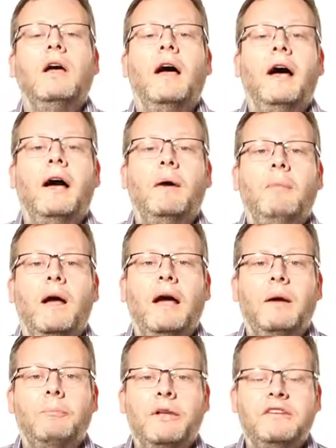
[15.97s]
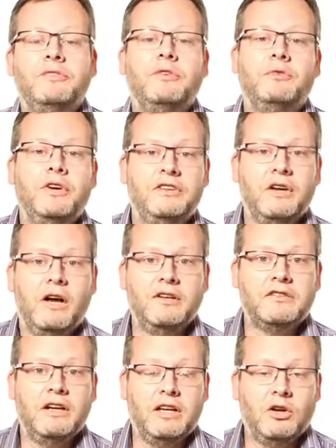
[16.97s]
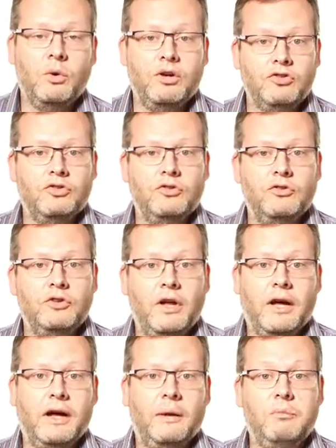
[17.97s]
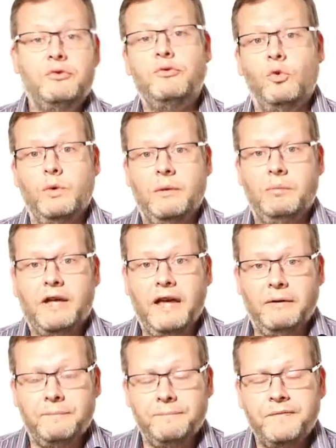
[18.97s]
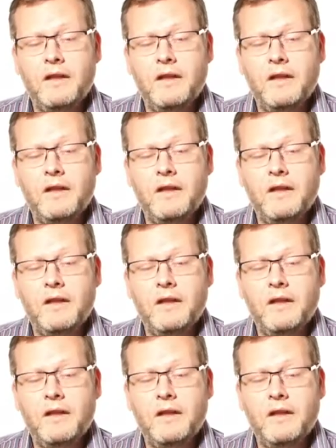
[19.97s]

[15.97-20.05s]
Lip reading: and please feel free to ask any questions before we begin.